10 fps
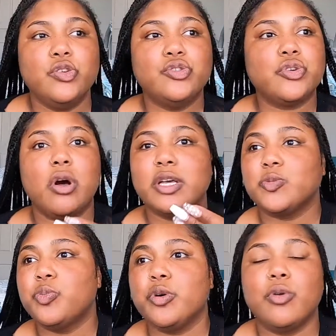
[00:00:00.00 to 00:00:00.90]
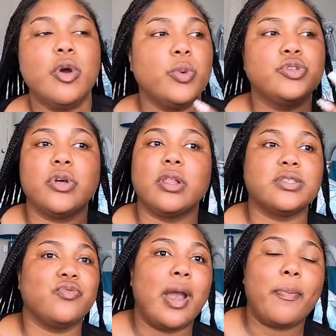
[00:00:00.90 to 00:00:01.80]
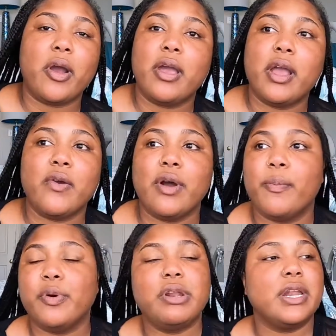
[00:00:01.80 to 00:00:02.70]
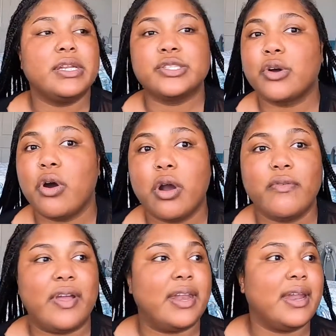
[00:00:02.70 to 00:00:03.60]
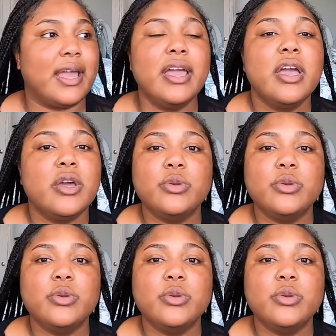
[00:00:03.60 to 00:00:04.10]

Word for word: You saw us put, you saw us wrap our hair up, put it in a scarf at night.